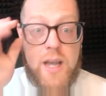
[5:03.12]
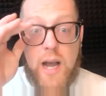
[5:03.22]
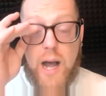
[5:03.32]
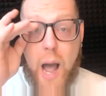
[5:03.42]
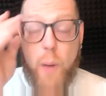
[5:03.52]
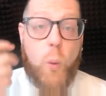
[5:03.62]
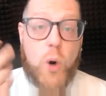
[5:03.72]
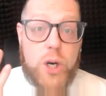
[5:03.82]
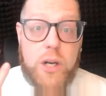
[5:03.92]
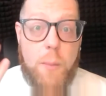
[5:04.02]
I
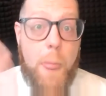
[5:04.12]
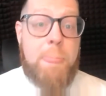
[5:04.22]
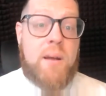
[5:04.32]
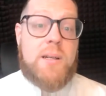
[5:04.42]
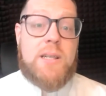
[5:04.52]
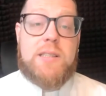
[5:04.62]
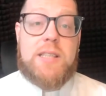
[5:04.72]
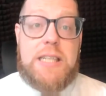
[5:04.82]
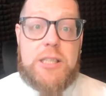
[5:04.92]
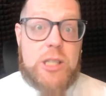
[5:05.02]
work
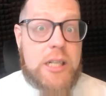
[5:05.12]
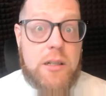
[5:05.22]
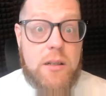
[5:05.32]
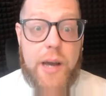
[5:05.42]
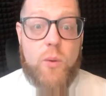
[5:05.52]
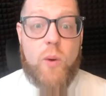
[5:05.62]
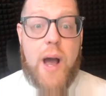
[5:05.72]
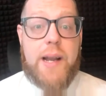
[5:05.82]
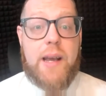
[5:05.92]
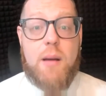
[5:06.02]
teaching and
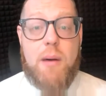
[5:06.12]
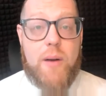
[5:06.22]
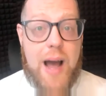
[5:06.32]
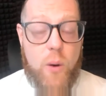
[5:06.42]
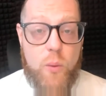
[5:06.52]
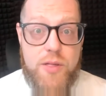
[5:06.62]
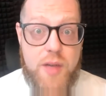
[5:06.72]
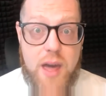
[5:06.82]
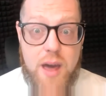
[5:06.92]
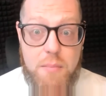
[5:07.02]
writing about how we
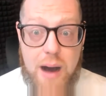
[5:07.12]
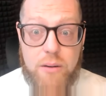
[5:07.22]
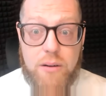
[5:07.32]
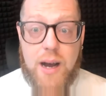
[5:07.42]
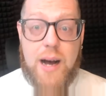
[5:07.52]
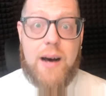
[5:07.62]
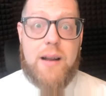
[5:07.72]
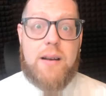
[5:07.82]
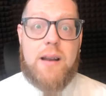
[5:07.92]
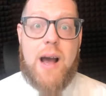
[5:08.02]
think about
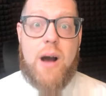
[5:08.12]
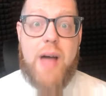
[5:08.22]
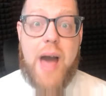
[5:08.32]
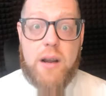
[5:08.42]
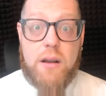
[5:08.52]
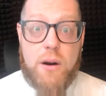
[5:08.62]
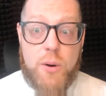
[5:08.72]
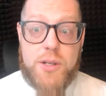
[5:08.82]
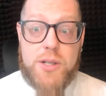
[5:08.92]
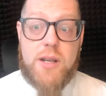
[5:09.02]
God and how that
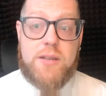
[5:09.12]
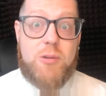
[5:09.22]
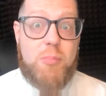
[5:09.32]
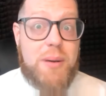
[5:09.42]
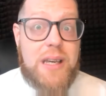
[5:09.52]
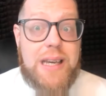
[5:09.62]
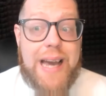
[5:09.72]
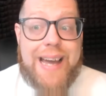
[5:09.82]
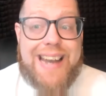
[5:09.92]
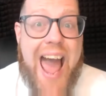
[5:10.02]
encourages us to be
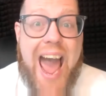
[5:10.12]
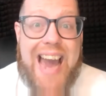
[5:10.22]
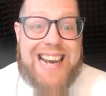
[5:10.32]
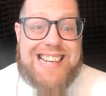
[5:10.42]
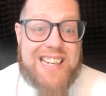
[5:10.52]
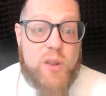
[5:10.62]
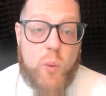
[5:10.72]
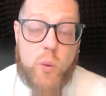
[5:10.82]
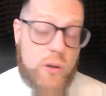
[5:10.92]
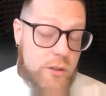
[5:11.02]
and act in the
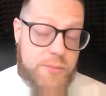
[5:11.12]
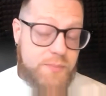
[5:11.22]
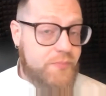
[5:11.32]
world.